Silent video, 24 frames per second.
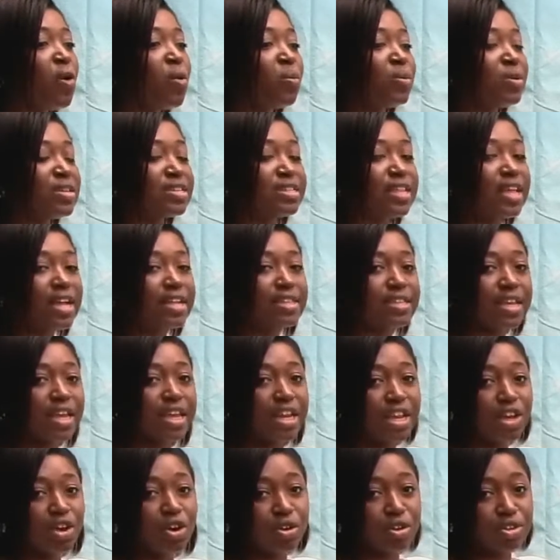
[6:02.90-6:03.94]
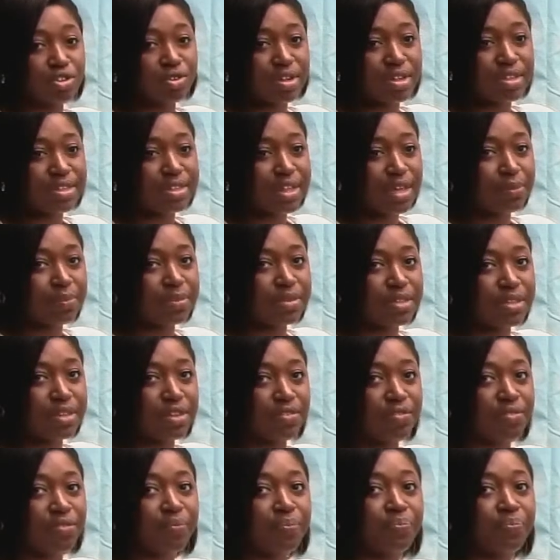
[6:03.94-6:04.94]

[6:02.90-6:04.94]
we start any contraceptive,